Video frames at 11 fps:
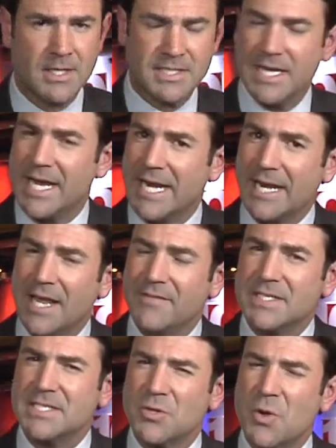Tonight at 11,
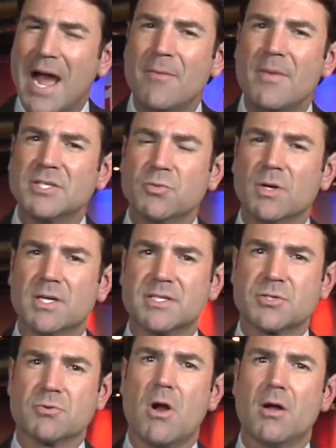so how much would a
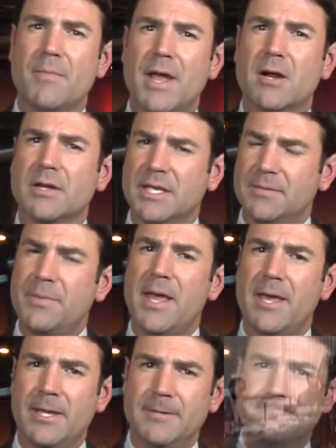strong mayor get
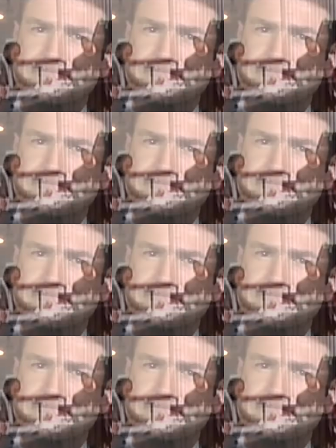paid?